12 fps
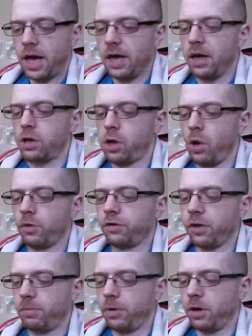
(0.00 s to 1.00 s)
And he
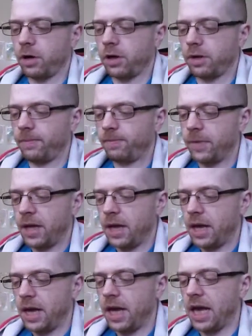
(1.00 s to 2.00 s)
closed the book,
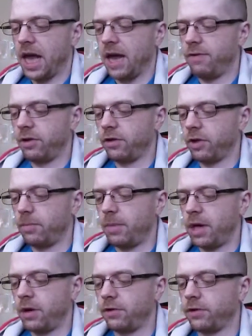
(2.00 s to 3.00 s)
and he gave it to the
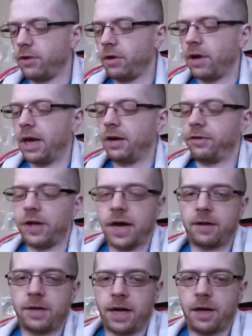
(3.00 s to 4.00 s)
minister and
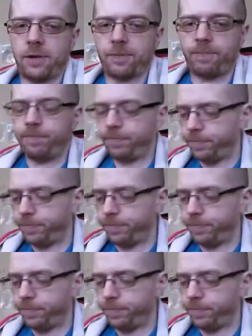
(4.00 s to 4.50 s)
sat down.